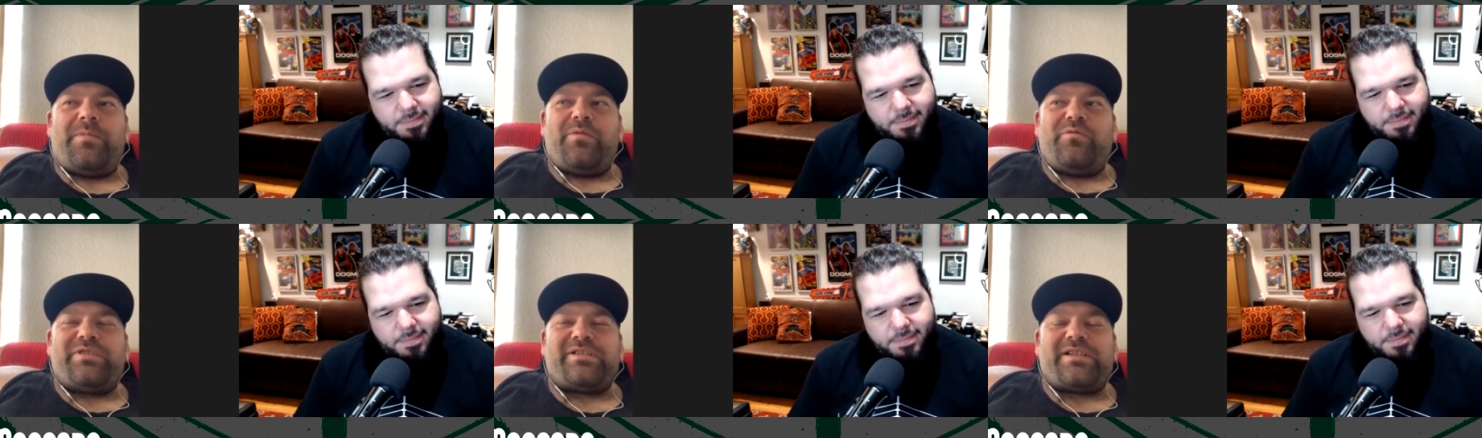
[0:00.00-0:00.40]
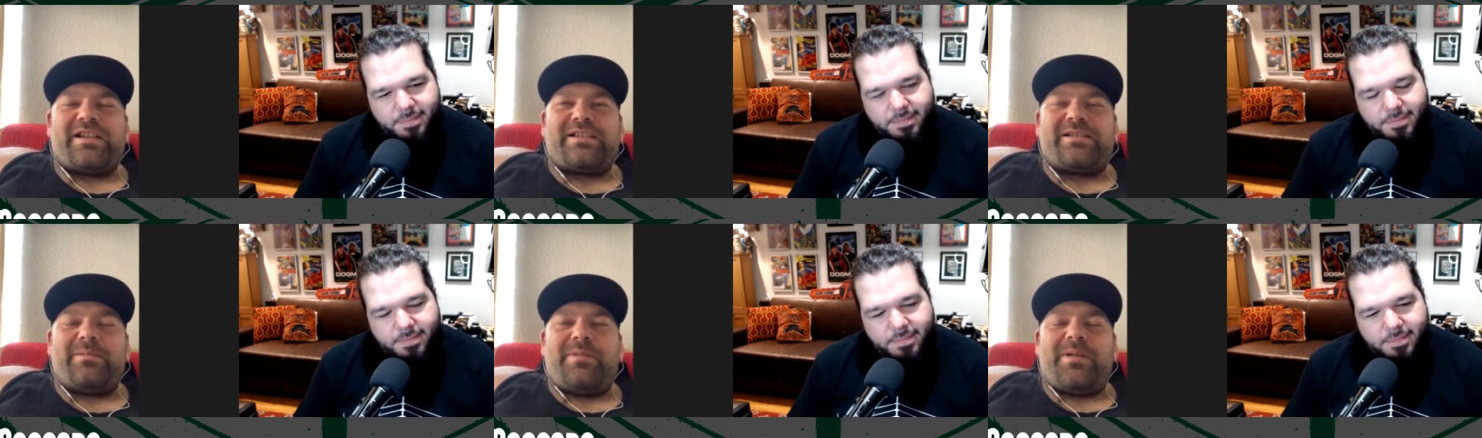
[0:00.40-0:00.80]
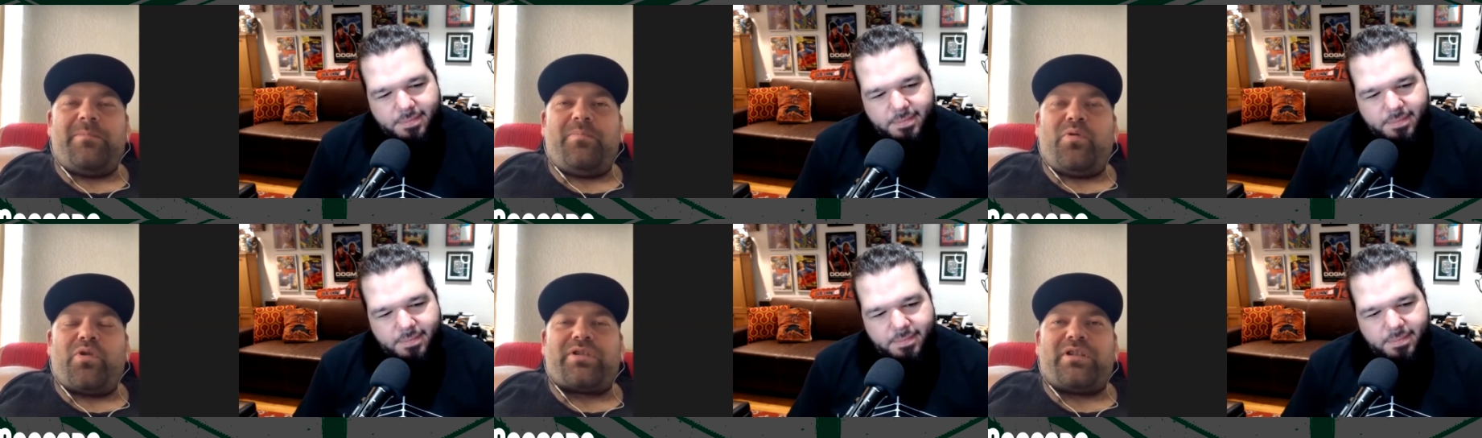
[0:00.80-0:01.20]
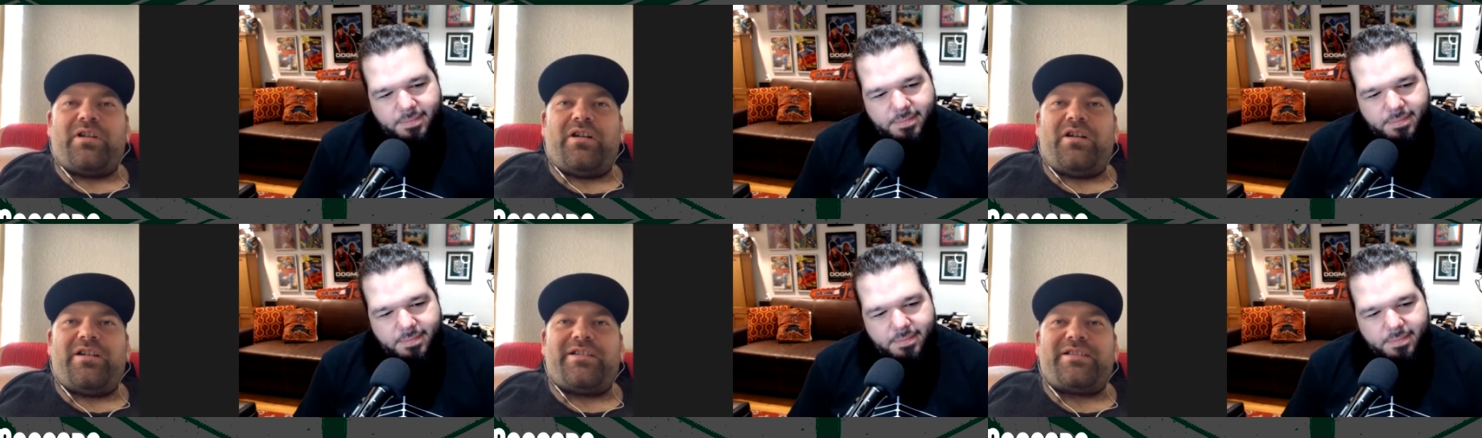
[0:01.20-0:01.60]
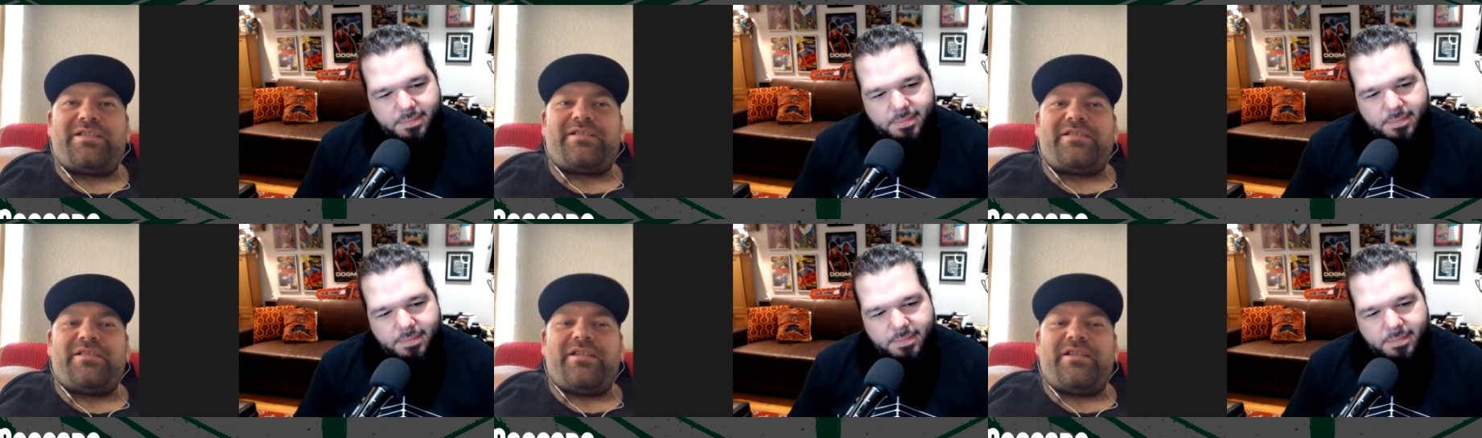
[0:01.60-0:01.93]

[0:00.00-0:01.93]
Speaker 1: It was like somebody booked us